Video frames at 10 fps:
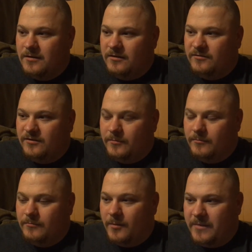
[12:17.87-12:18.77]

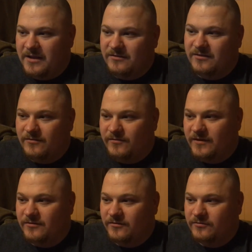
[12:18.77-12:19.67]
some amazing
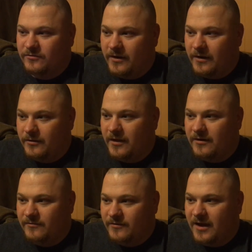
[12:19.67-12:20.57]
feats of strength
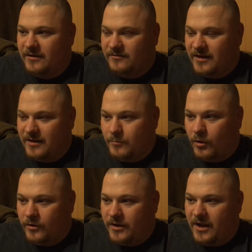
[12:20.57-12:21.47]
out of guys like
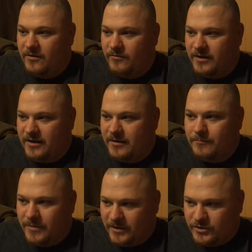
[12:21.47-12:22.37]
Mark Henry
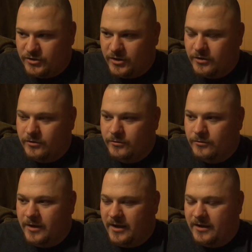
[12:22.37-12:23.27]
and Big
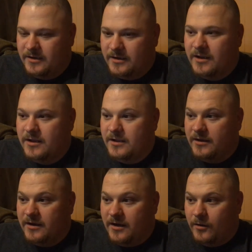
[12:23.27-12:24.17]
Show, and,
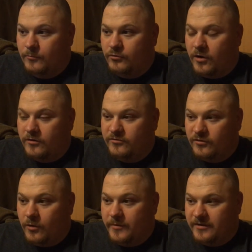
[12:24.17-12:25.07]
you know, Braun
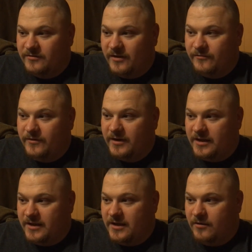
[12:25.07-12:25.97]
Strowman is
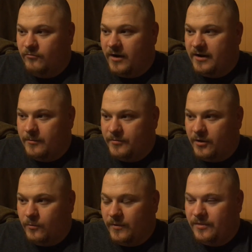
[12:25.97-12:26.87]
definitely right up
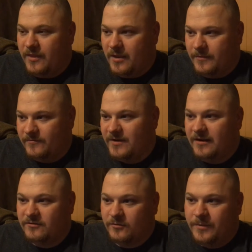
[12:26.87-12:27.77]
there with them, if
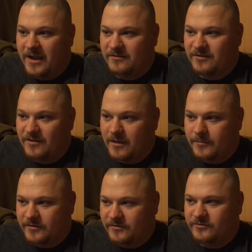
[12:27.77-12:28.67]
not surpassing
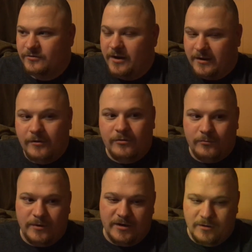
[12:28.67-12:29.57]
them in strength.
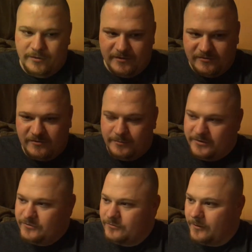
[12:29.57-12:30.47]
We know this to
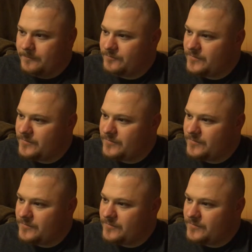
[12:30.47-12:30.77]
be true.